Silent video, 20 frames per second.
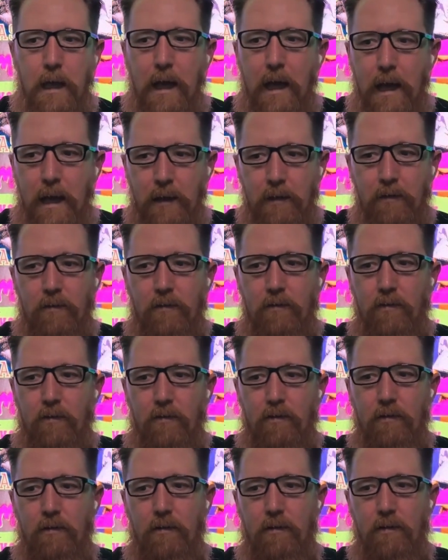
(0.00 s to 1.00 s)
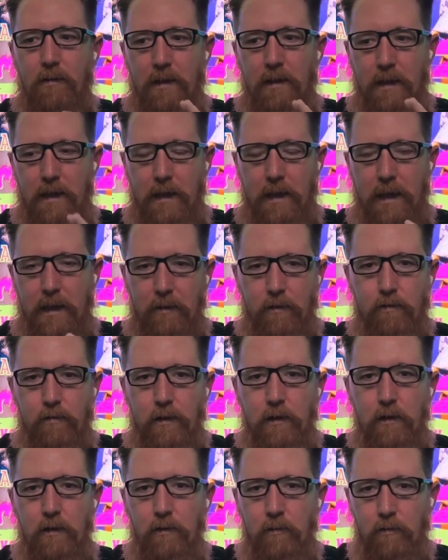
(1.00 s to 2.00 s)
As they're
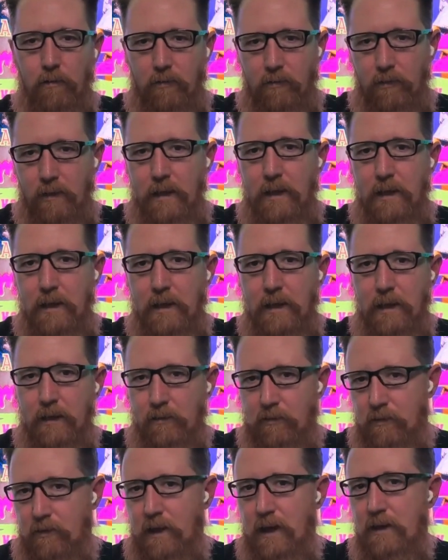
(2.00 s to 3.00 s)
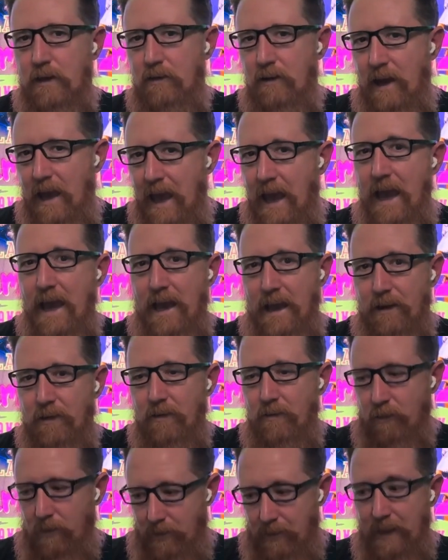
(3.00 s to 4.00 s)
entering, you see a stage
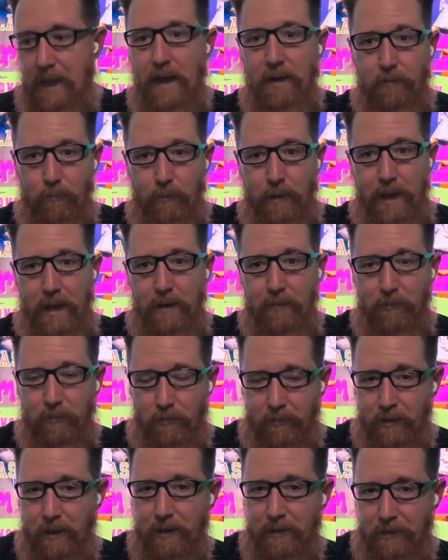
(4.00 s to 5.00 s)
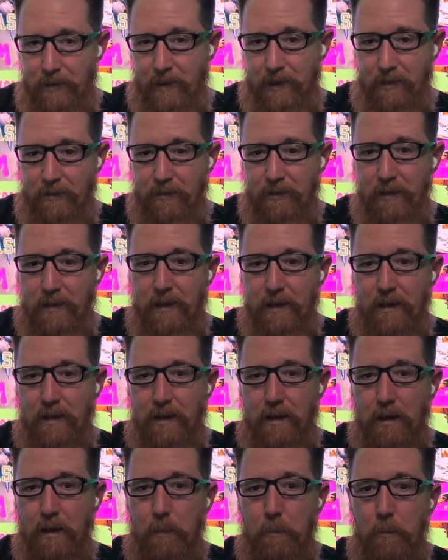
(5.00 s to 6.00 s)
hand, like the actual hand of a stage hand,
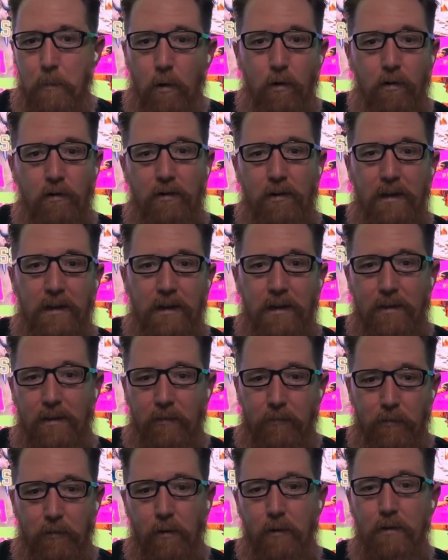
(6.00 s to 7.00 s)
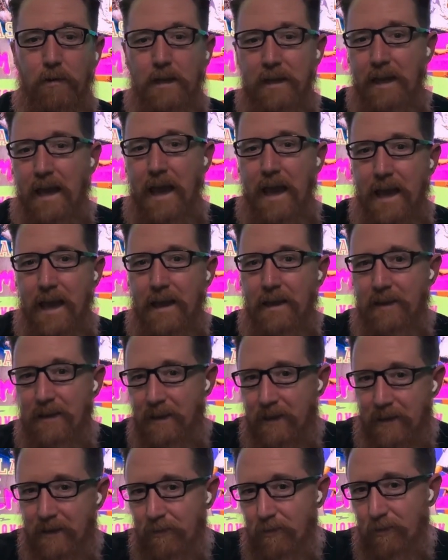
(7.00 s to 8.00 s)
pushing the floating head
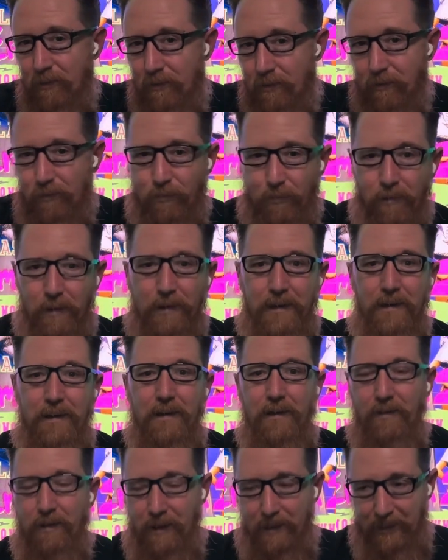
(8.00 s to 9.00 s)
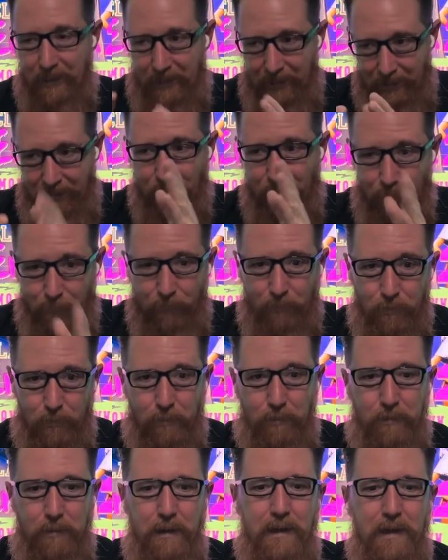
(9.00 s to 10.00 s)
into the screen, like into
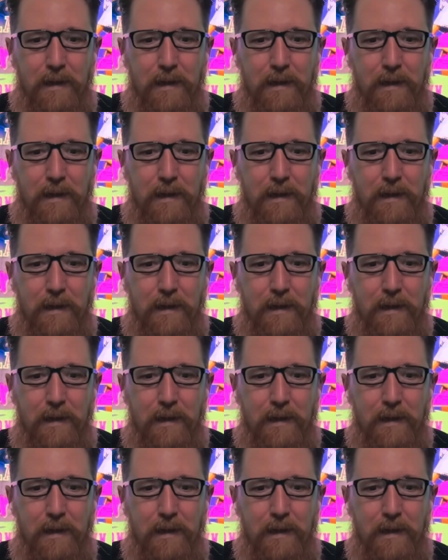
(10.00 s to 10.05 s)
view.